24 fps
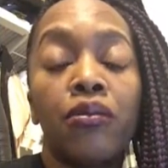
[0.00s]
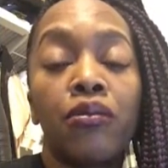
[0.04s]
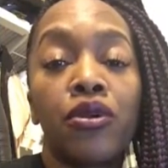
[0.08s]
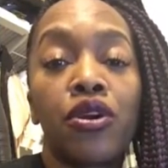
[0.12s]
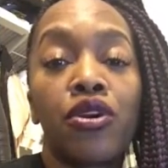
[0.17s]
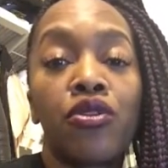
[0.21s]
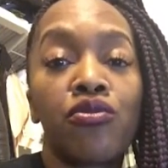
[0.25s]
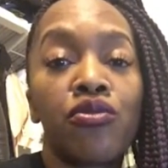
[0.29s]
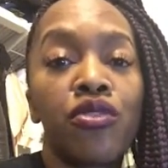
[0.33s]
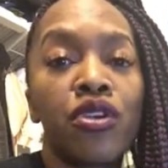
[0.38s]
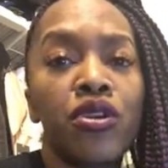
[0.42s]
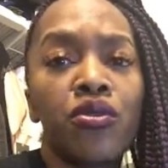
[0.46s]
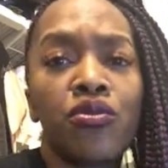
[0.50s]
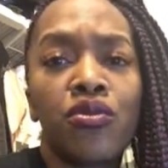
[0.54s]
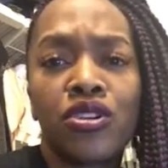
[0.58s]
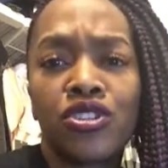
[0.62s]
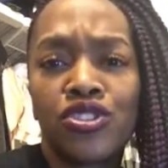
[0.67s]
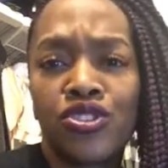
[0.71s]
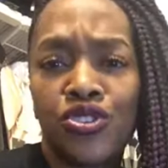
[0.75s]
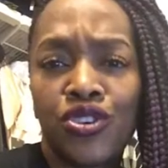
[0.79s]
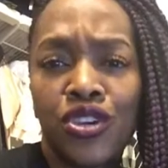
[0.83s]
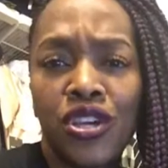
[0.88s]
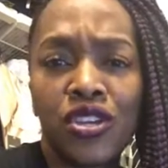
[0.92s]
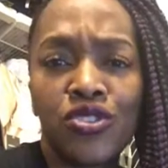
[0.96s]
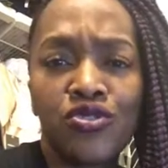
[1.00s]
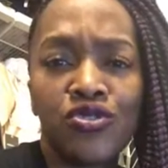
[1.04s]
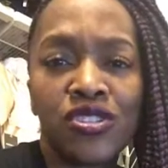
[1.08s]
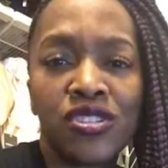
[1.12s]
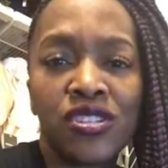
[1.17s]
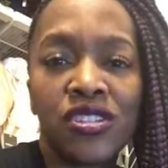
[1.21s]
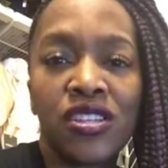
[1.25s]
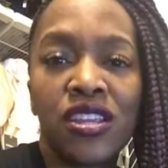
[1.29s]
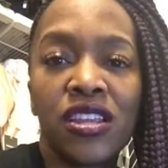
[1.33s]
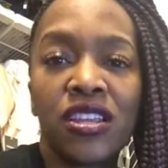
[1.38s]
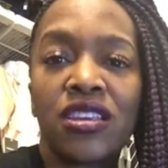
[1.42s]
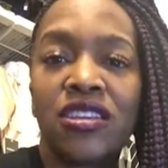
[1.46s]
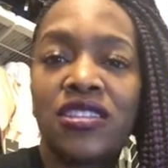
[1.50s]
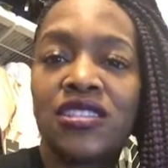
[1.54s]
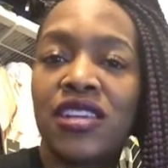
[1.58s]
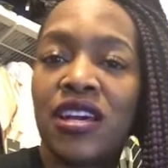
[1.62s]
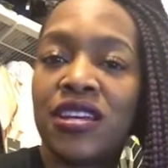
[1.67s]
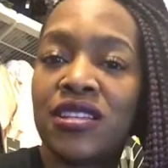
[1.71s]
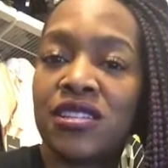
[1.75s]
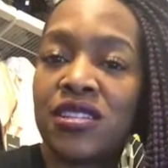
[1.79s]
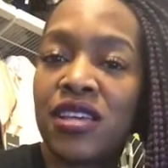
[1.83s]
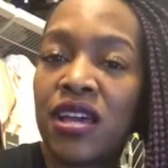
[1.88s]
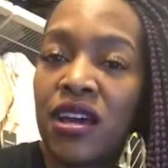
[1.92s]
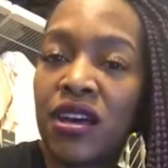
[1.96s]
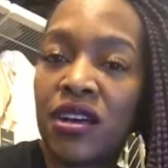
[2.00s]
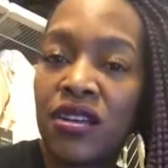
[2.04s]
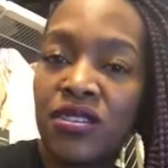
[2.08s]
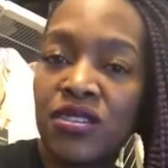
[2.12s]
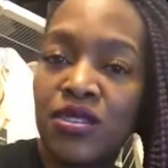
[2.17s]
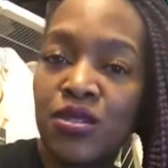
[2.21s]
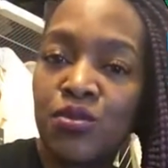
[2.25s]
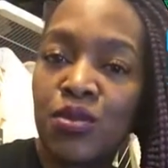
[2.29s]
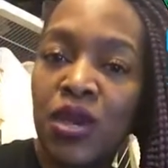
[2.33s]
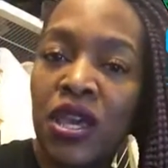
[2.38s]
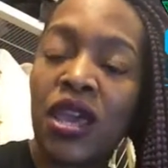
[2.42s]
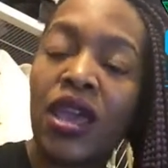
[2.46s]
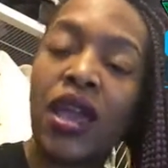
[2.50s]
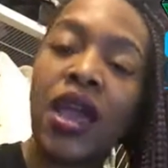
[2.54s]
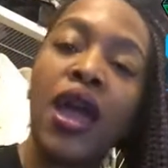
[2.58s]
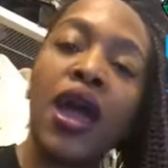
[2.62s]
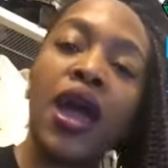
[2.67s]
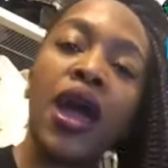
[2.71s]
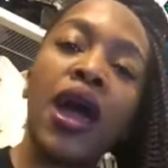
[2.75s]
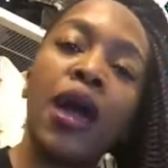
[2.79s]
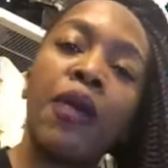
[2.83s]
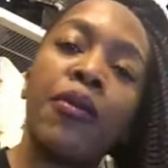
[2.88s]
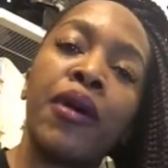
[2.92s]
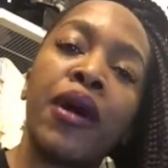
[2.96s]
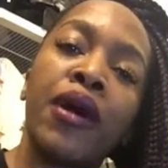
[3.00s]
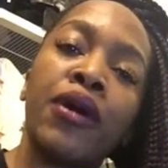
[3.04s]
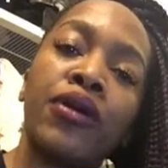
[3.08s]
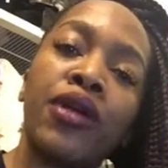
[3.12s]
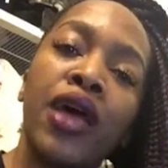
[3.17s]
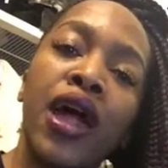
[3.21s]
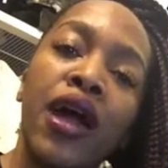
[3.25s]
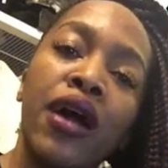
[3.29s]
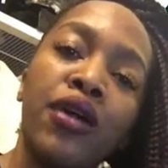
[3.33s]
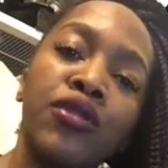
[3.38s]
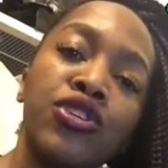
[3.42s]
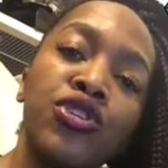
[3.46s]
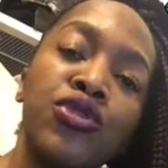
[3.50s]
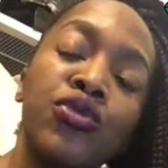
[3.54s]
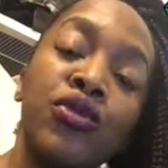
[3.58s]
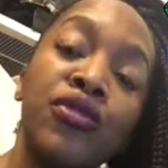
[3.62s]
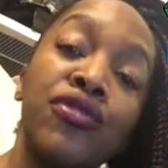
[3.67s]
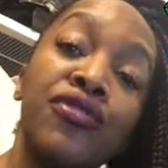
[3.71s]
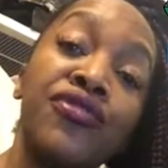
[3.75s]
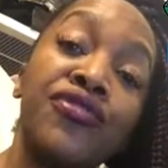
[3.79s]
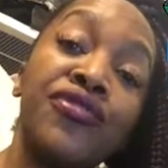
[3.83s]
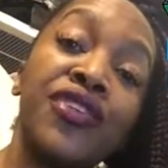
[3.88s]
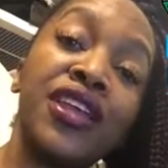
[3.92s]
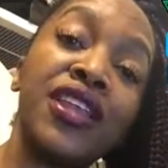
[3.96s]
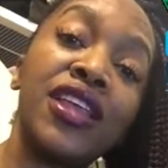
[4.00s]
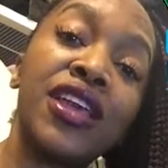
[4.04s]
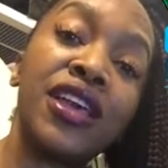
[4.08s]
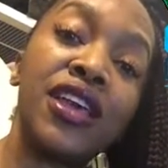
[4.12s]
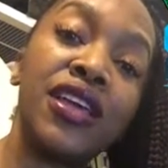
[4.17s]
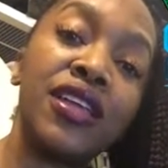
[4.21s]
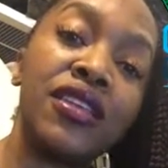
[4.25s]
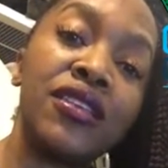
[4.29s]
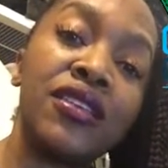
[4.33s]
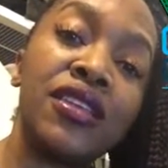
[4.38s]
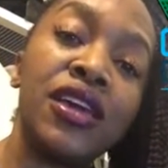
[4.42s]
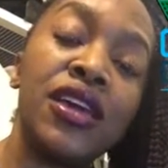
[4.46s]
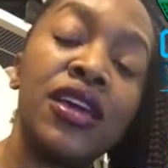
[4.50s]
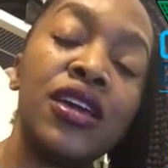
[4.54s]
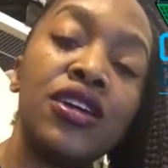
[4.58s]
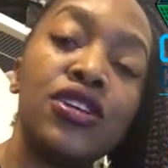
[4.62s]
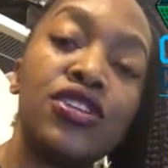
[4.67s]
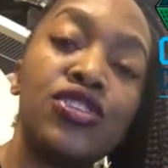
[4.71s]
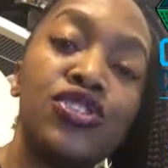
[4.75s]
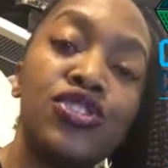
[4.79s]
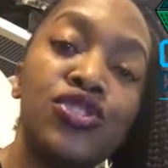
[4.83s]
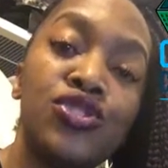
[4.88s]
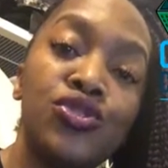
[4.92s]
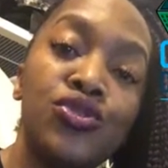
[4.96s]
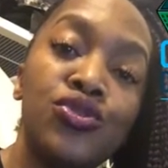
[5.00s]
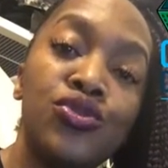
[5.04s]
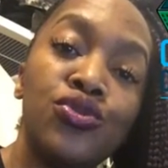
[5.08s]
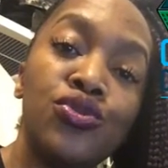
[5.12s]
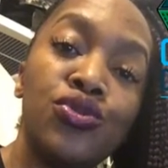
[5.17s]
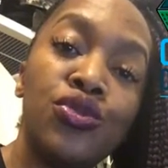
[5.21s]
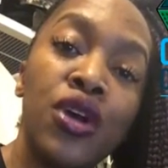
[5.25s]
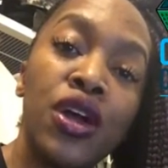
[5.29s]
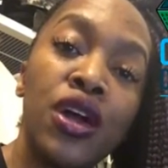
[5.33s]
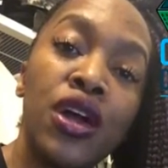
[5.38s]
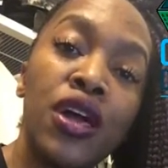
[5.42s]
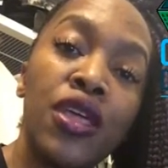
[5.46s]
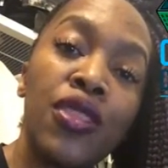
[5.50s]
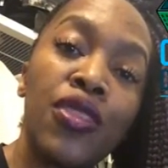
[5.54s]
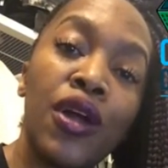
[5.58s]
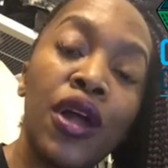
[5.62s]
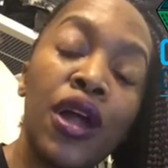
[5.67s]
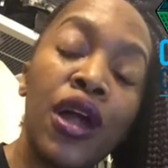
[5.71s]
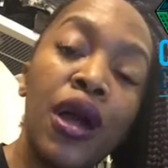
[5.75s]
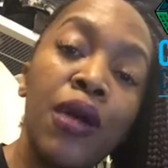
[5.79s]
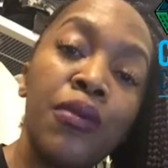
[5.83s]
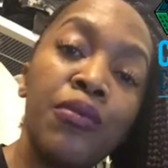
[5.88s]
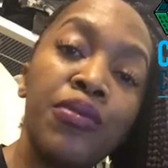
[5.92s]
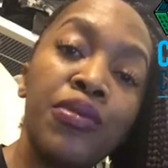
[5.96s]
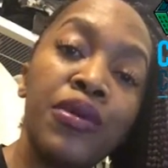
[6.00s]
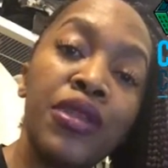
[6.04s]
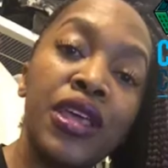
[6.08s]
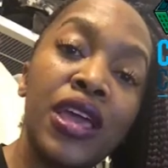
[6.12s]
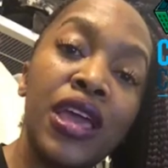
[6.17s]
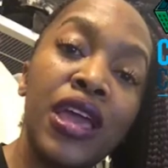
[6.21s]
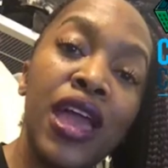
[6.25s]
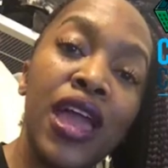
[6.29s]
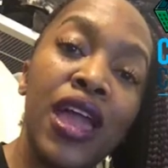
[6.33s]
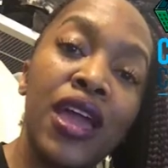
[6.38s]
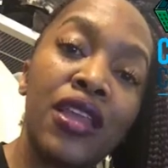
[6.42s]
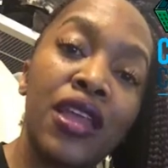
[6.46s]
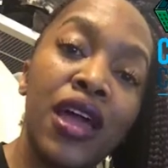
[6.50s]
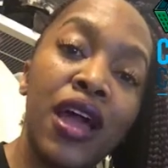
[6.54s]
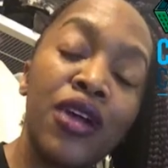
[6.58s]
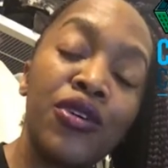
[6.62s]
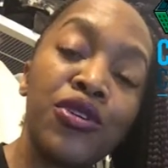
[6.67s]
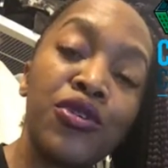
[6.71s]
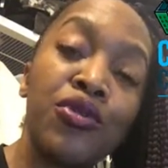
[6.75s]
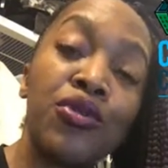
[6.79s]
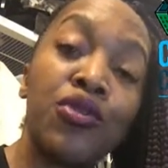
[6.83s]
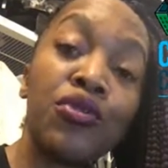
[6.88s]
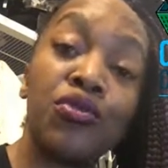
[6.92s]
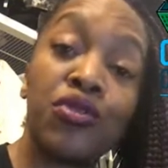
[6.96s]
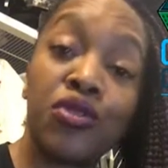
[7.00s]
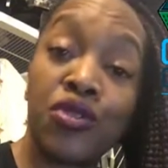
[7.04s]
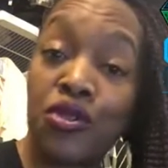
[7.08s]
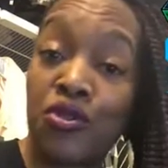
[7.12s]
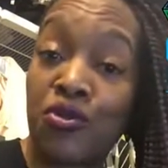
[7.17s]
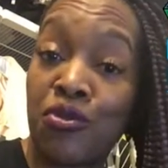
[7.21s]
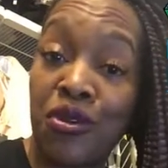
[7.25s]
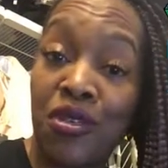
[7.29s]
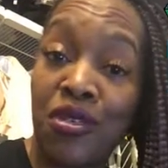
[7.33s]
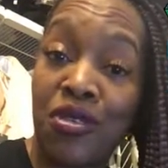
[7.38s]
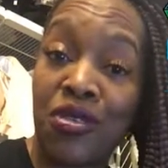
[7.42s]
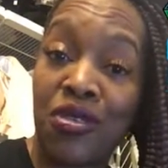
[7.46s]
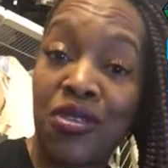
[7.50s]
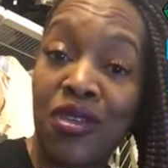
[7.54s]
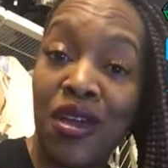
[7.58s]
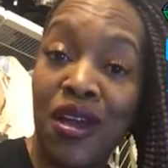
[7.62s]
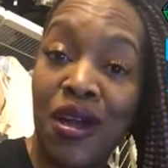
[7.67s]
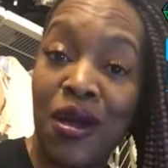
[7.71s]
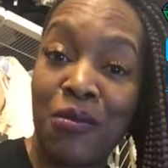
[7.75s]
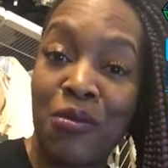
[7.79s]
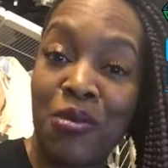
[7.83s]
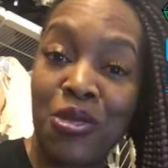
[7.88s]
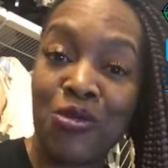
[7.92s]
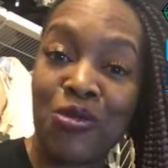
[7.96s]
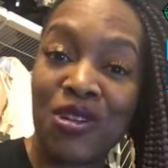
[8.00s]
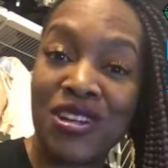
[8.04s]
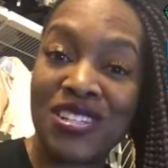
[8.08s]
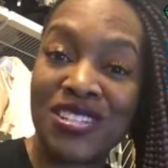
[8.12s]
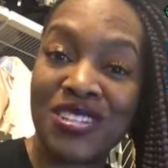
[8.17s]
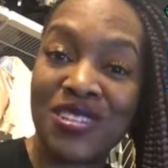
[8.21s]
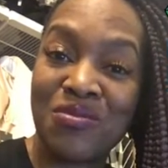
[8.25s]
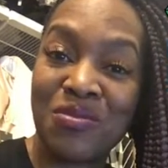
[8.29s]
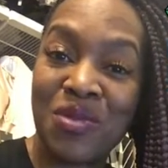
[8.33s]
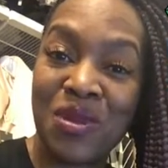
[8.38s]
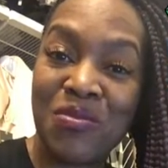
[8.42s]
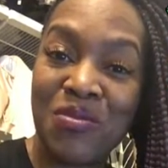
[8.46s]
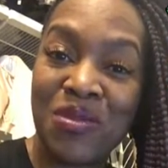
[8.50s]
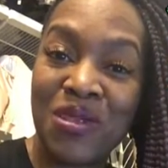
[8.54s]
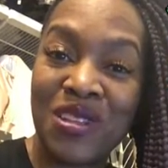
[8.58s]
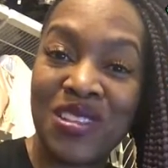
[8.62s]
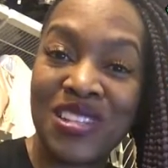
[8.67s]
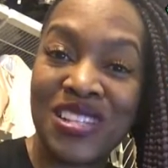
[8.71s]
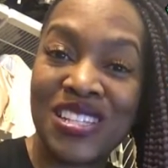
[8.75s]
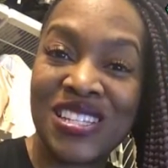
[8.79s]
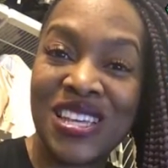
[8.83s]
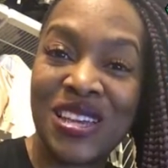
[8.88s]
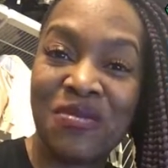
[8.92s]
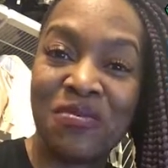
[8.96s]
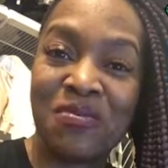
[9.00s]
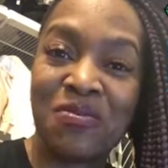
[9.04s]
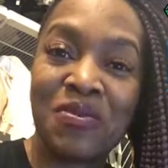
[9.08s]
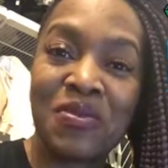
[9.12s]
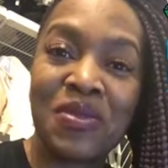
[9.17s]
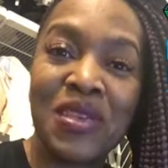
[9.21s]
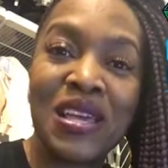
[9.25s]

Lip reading: career, what you're interested in, because that tells me about how you will fit in to the company and how you will work with the rest of the people on the team.